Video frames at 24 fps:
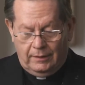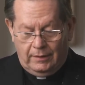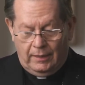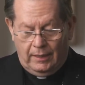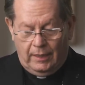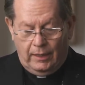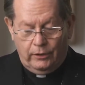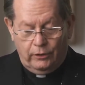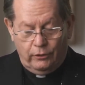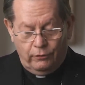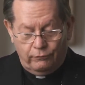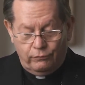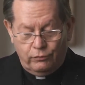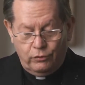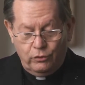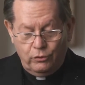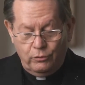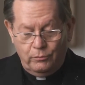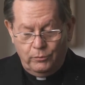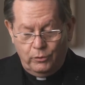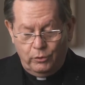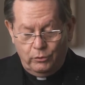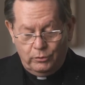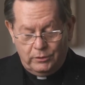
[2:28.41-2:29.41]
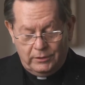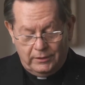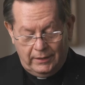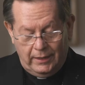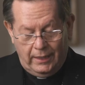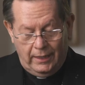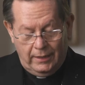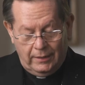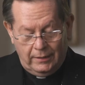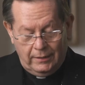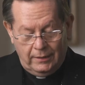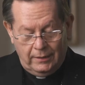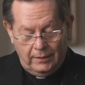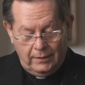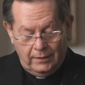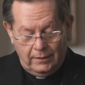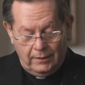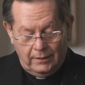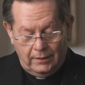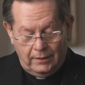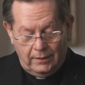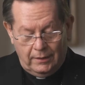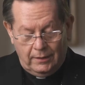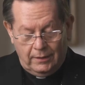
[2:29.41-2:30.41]
and of whom you said,
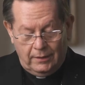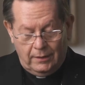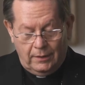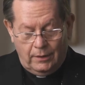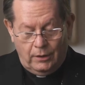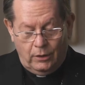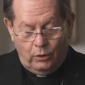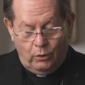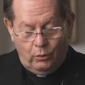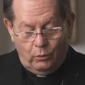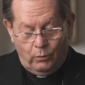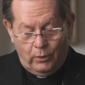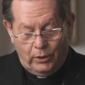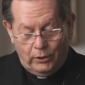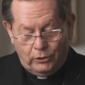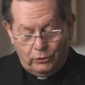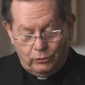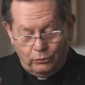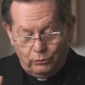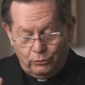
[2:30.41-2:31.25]
What